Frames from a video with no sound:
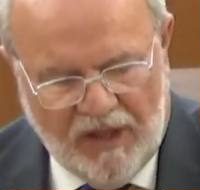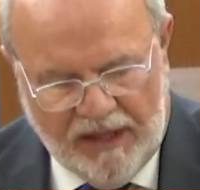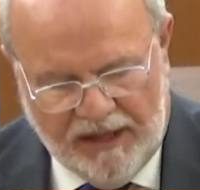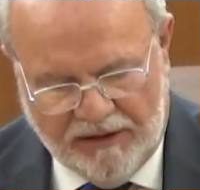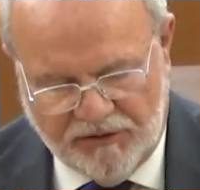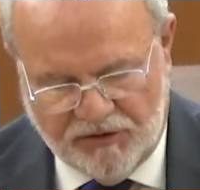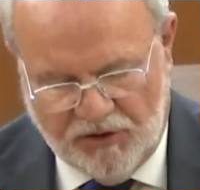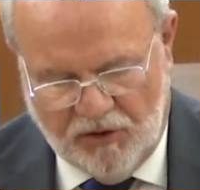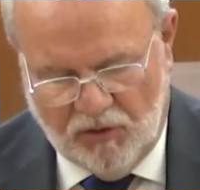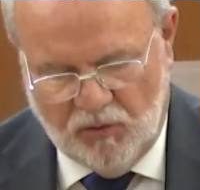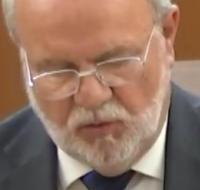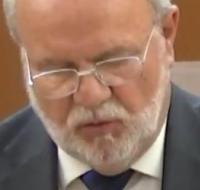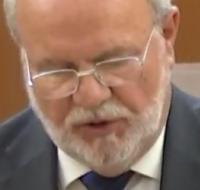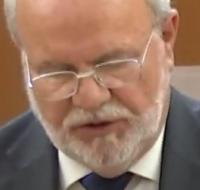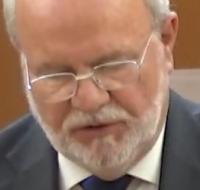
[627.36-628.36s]
And so
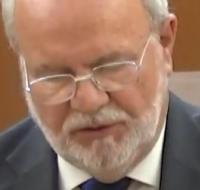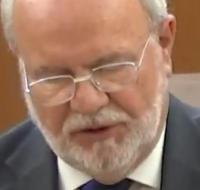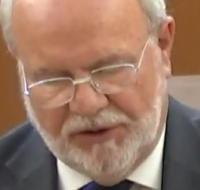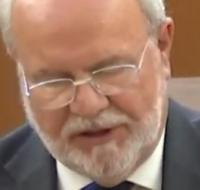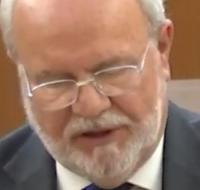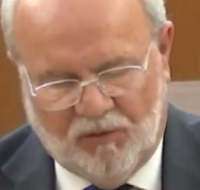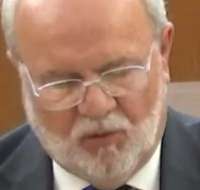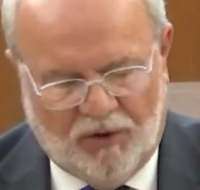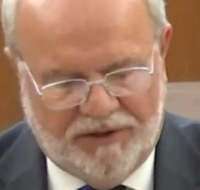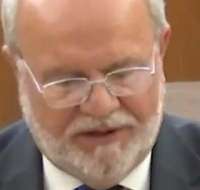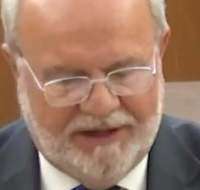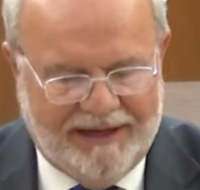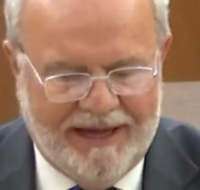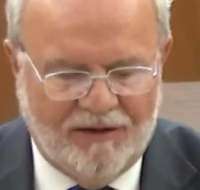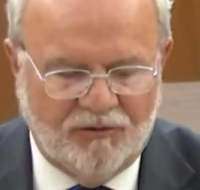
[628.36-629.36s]
when you look at what
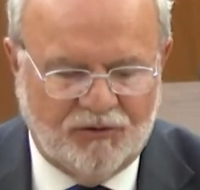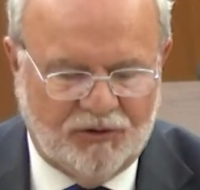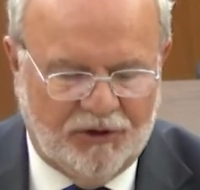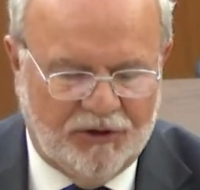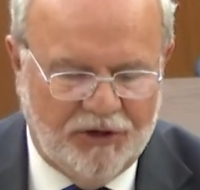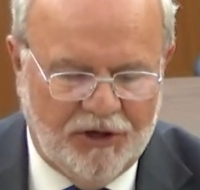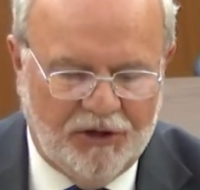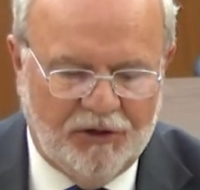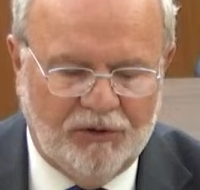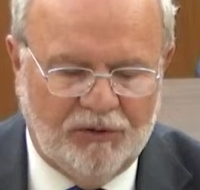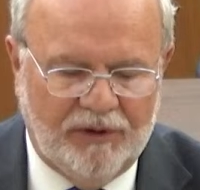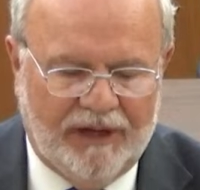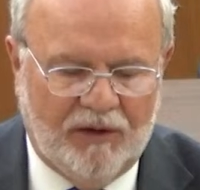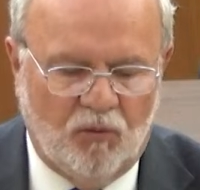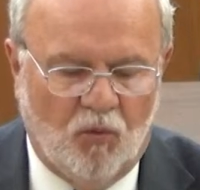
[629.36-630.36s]
the counselor
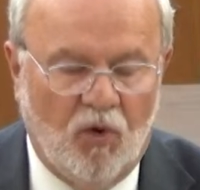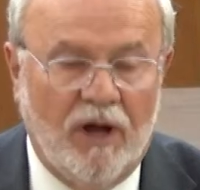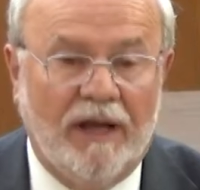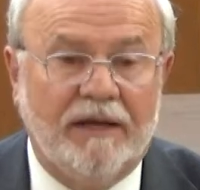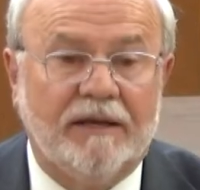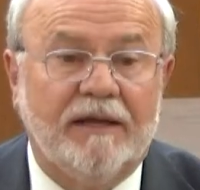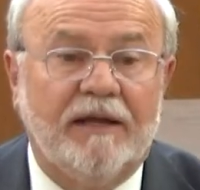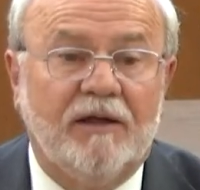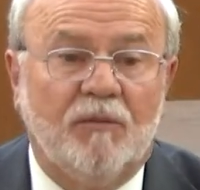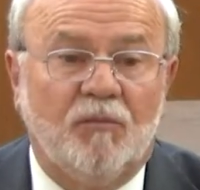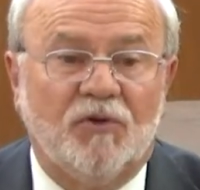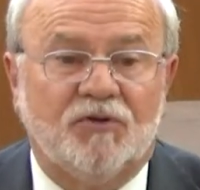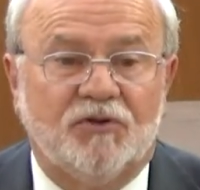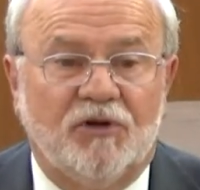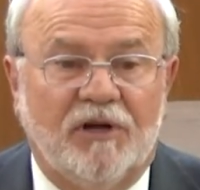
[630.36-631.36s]
knew and what
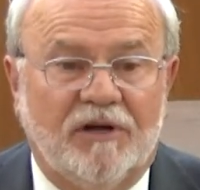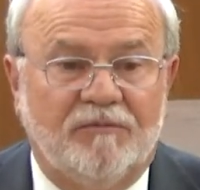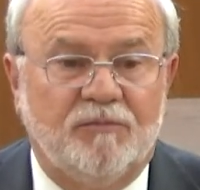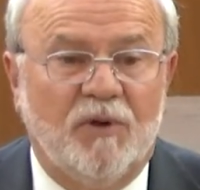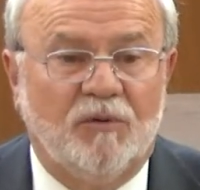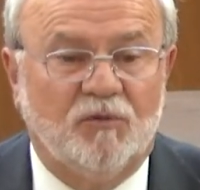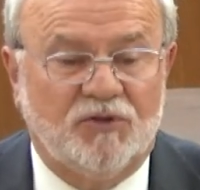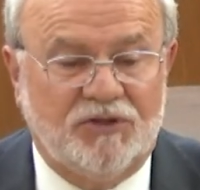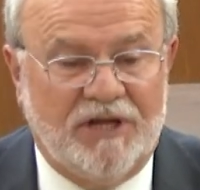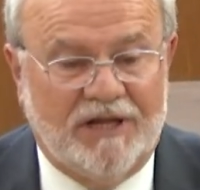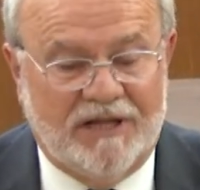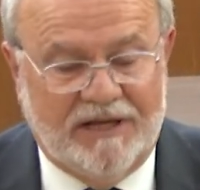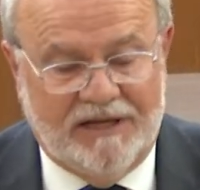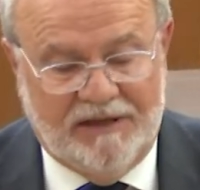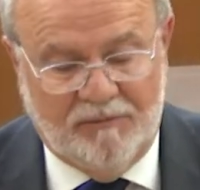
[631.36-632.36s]
Mr. Huffman was
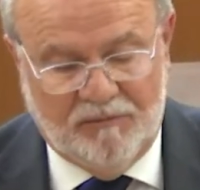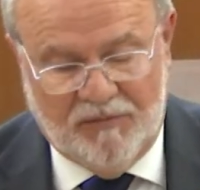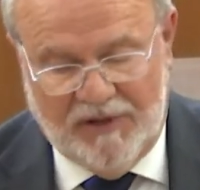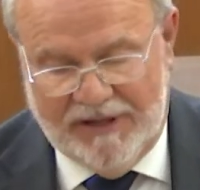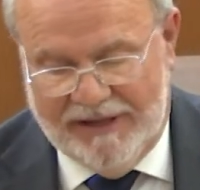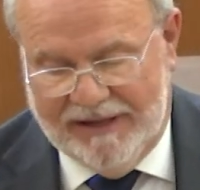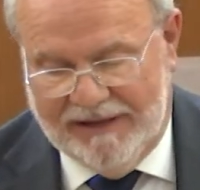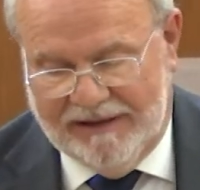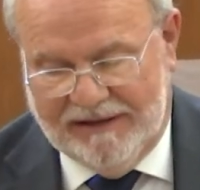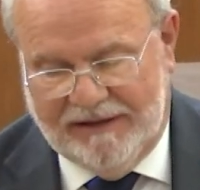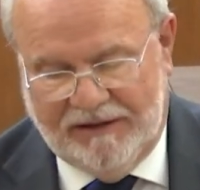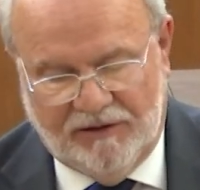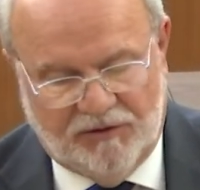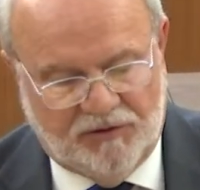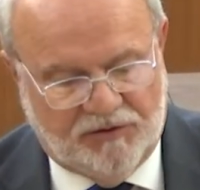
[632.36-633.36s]
telling him,
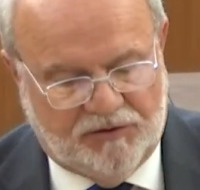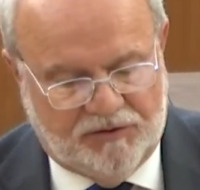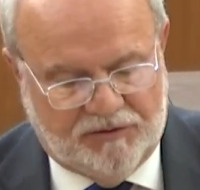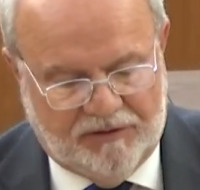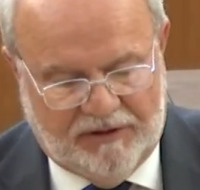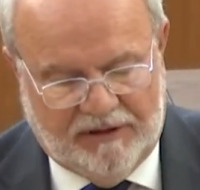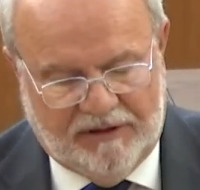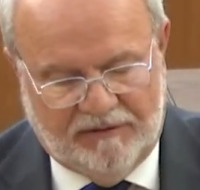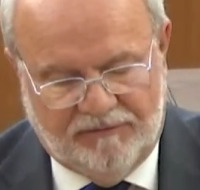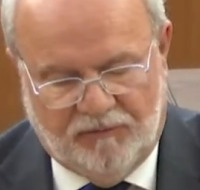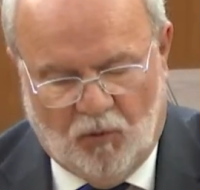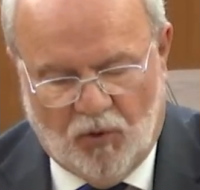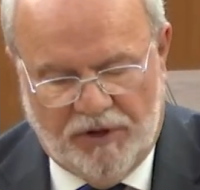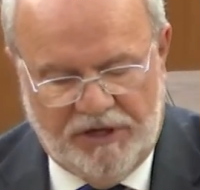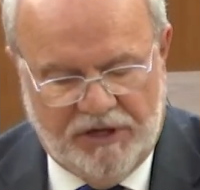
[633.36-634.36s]
his
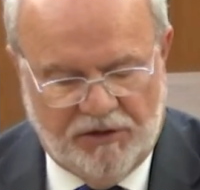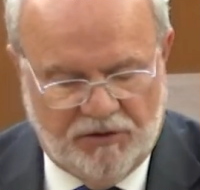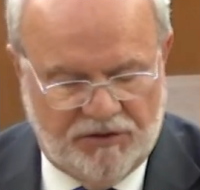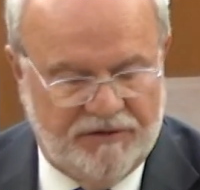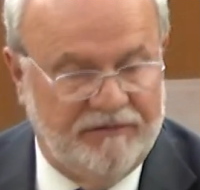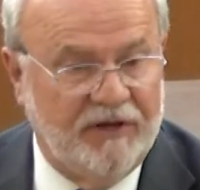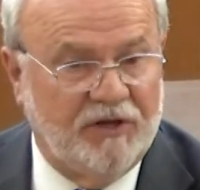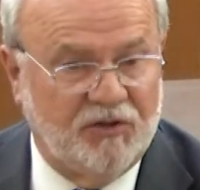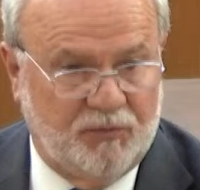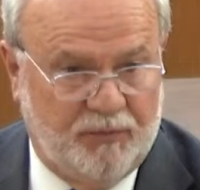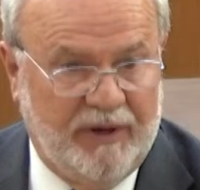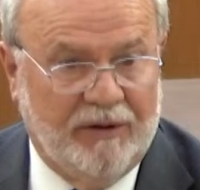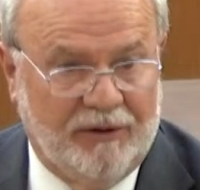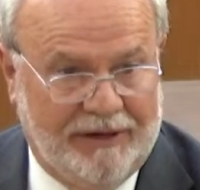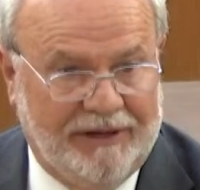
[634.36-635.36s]
4 years of
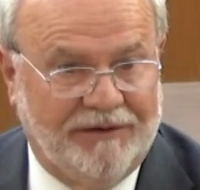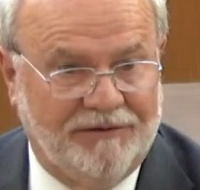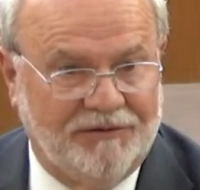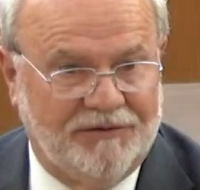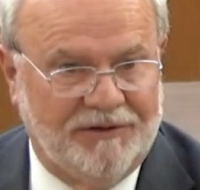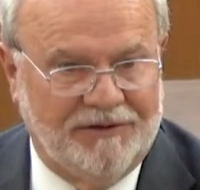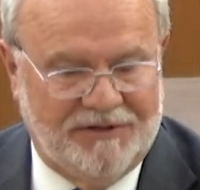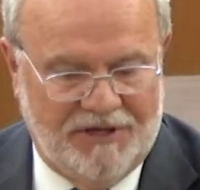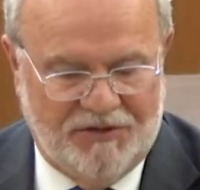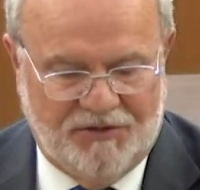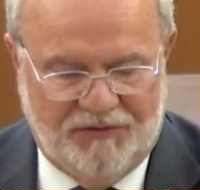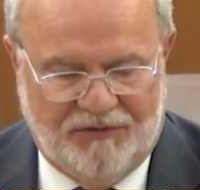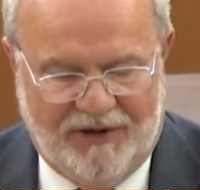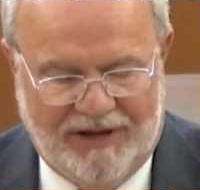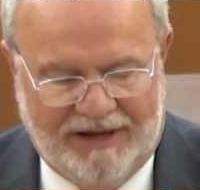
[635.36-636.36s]
experience in
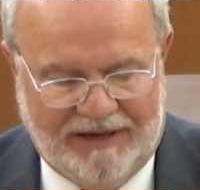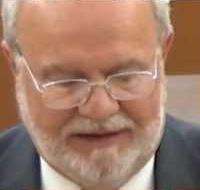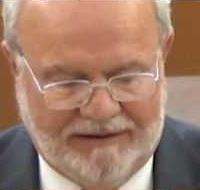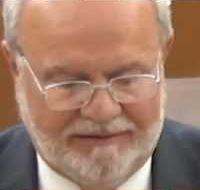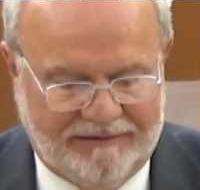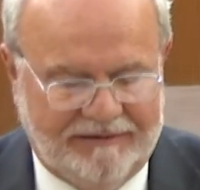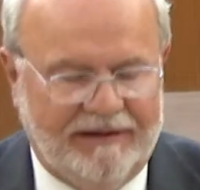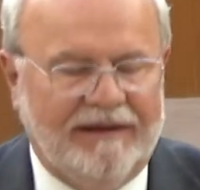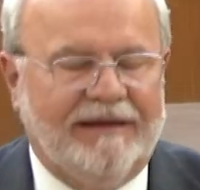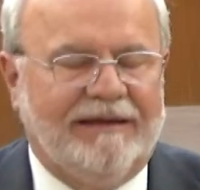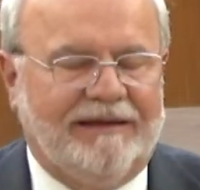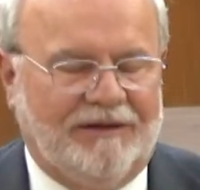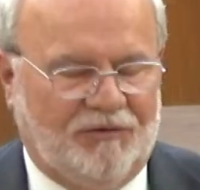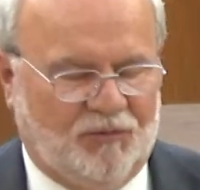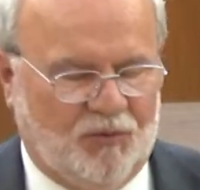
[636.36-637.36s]
testifying is
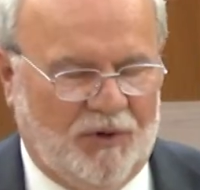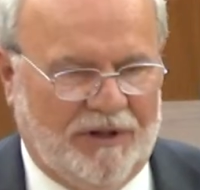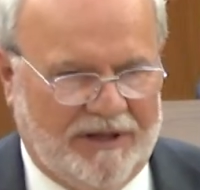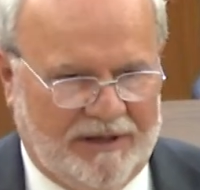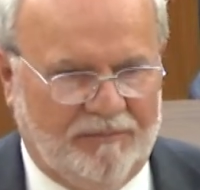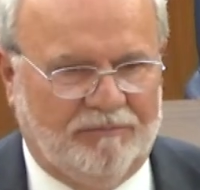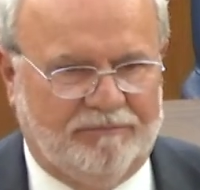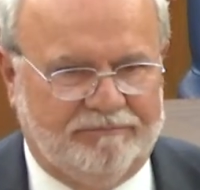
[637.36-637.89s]
really,